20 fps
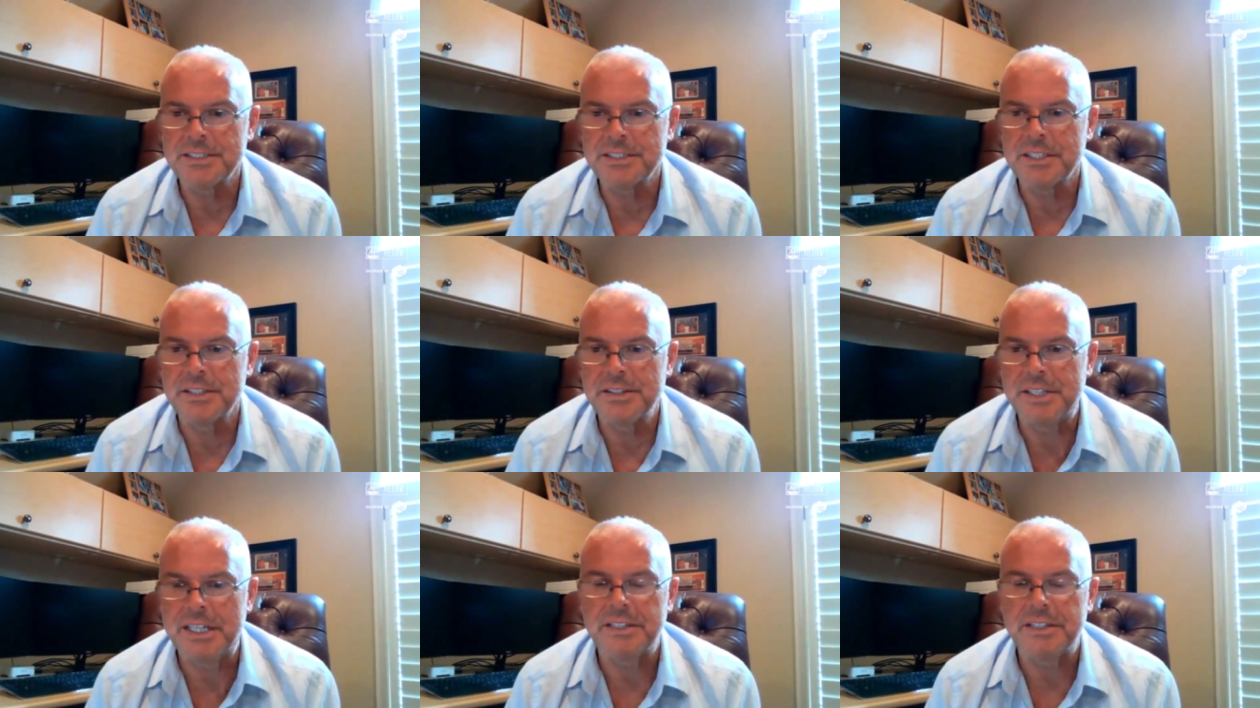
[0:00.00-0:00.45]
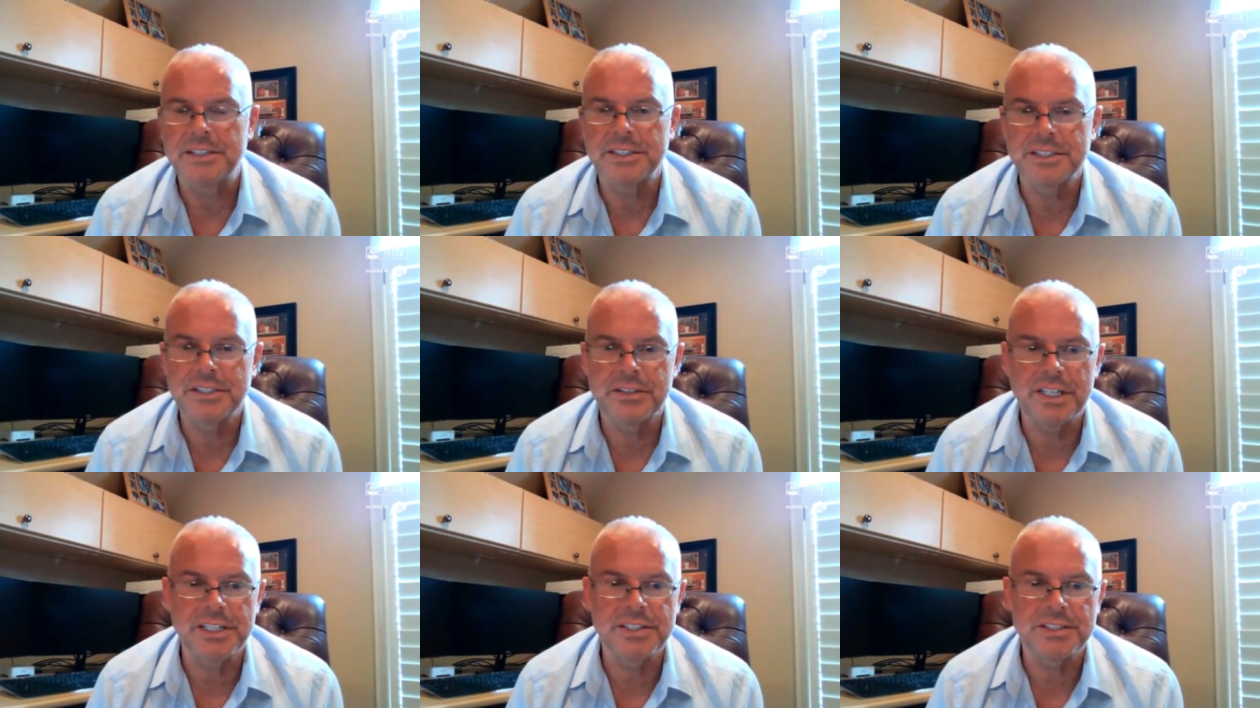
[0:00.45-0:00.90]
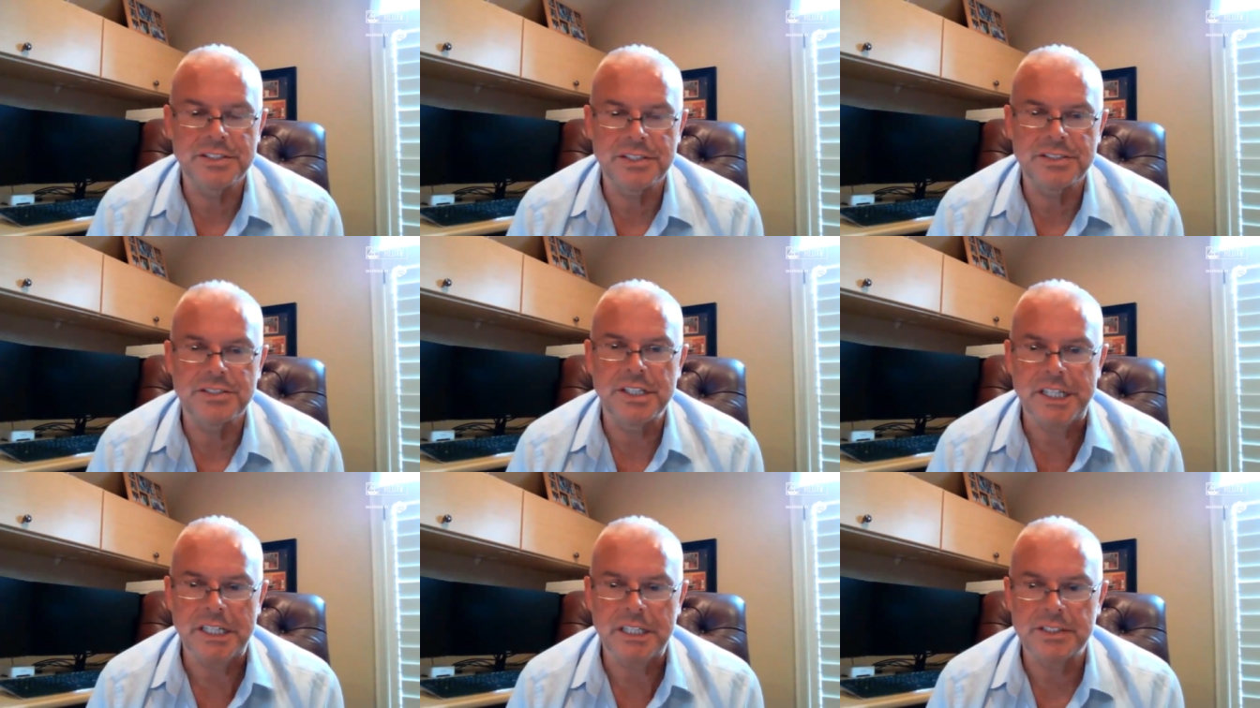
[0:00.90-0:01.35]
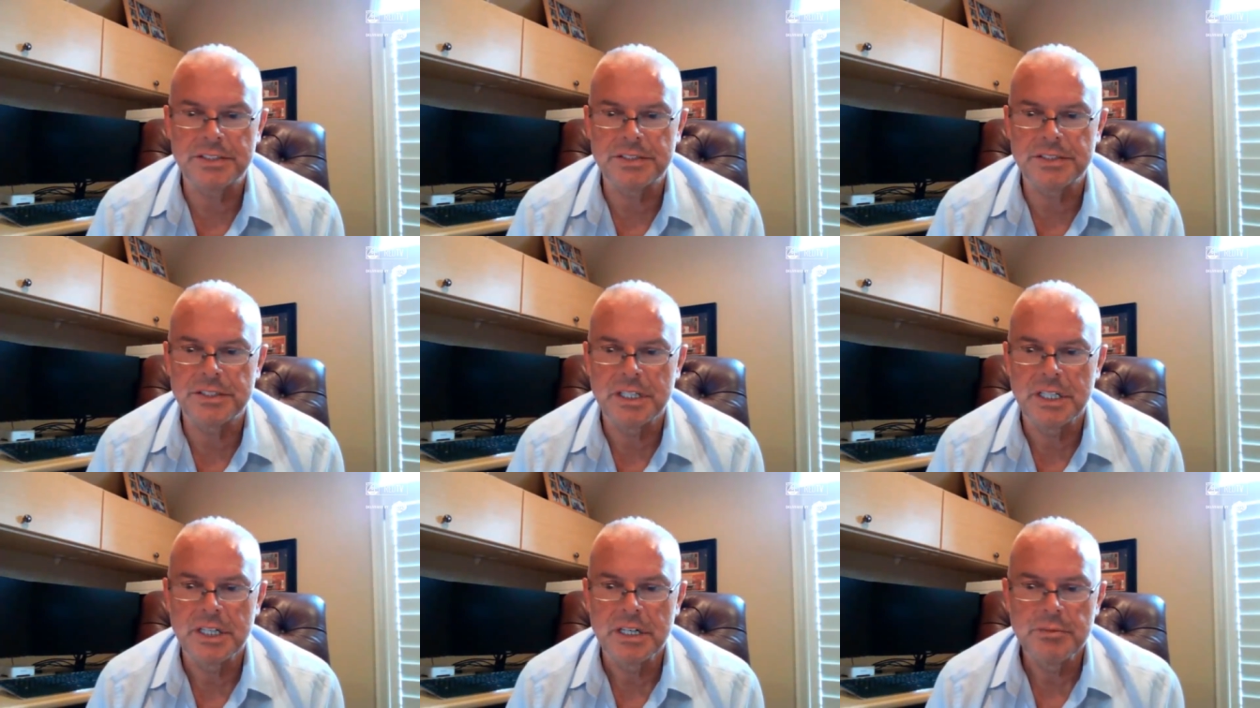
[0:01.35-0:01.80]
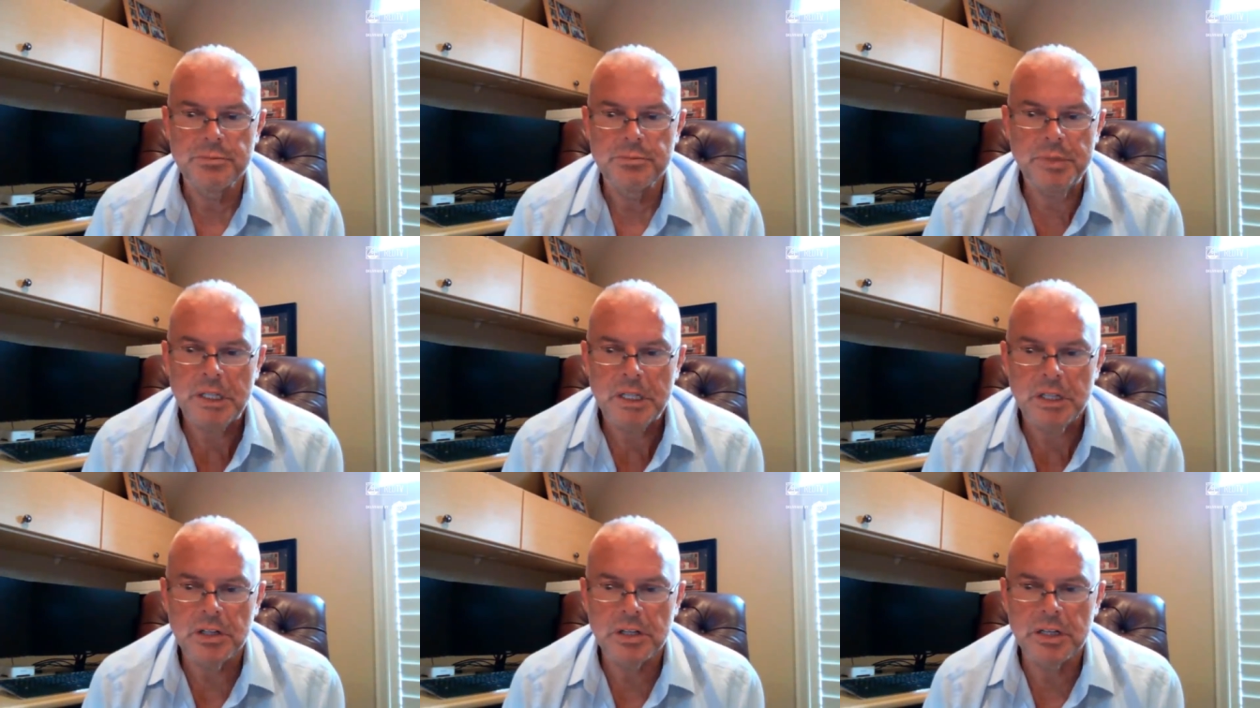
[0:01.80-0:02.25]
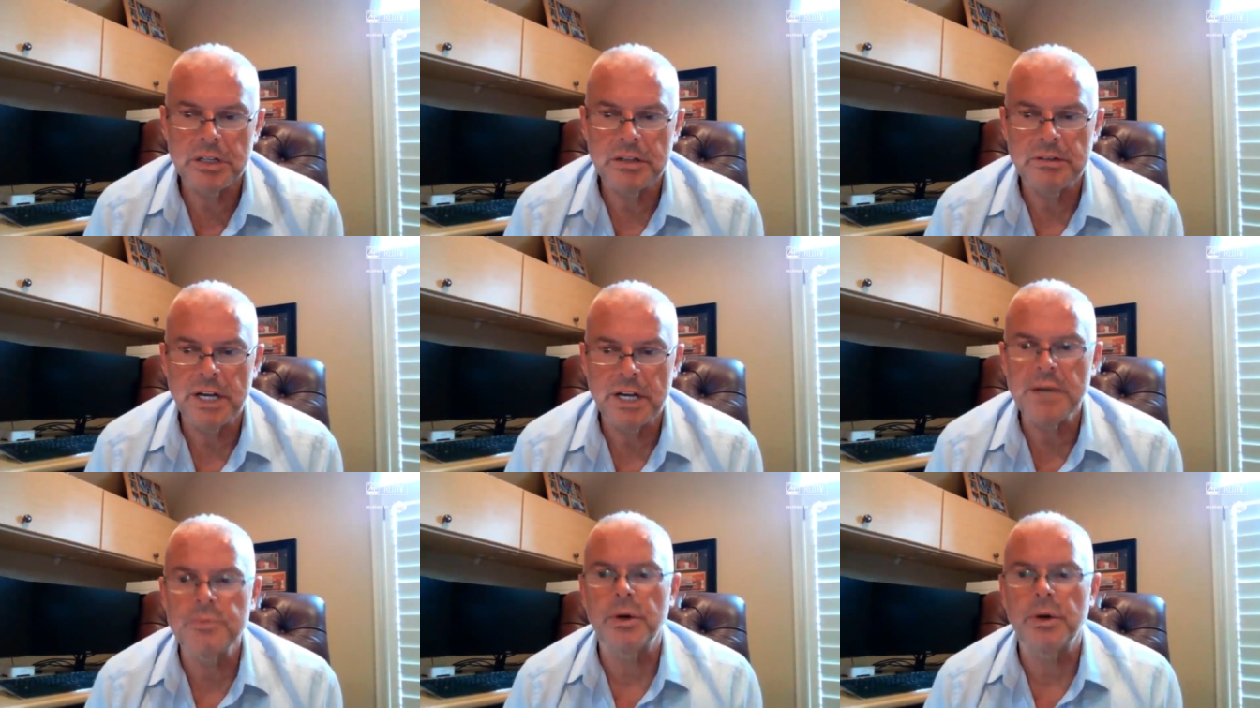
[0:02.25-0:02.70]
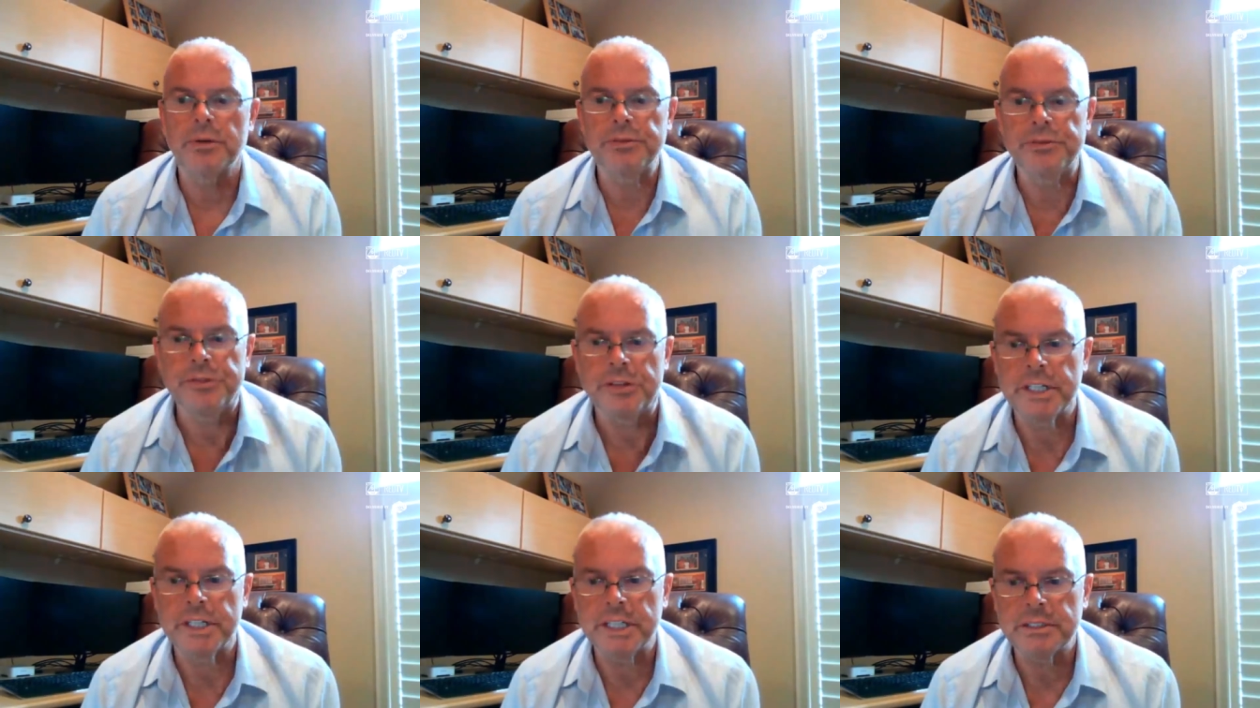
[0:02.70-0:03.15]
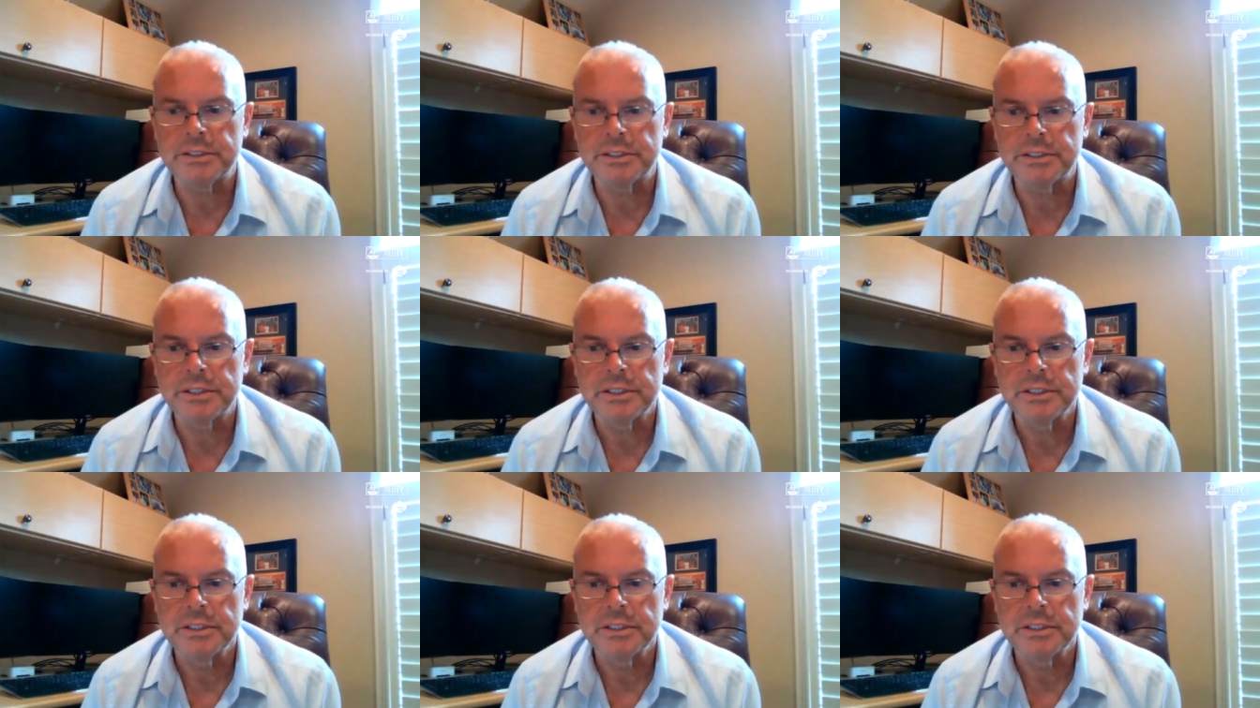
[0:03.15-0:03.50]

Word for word: and then this crisis hits. But look, I'm up for it.